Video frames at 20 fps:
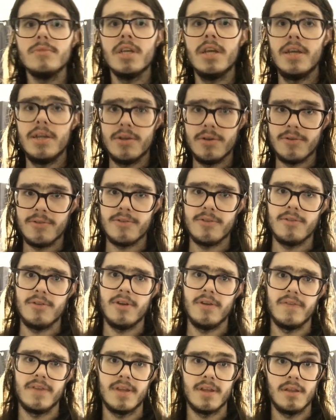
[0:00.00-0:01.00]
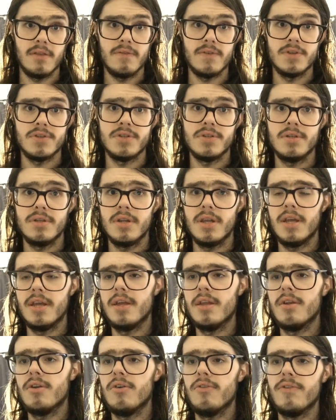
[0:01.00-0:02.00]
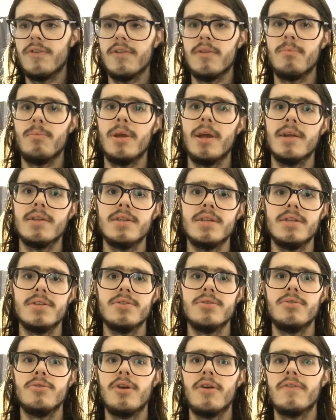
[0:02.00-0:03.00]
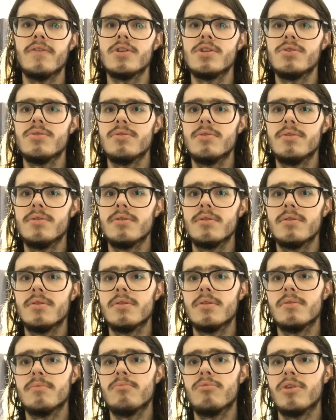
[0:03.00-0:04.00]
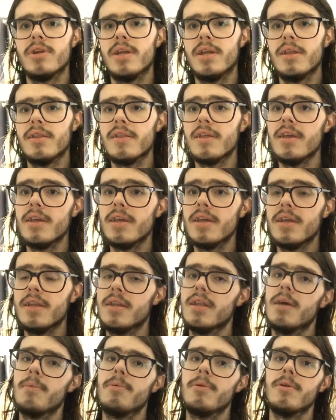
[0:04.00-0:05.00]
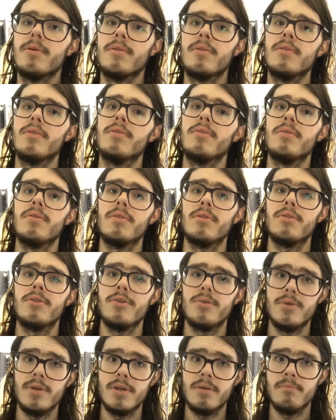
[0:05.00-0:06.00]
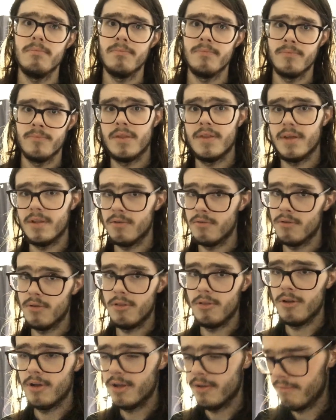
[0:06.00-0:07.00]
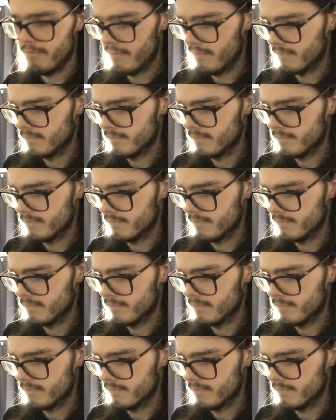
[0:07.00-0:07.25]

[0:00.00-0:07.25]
He goes on live television and offers a bounty to whoever should bring the kidnapper to him, dead or alive.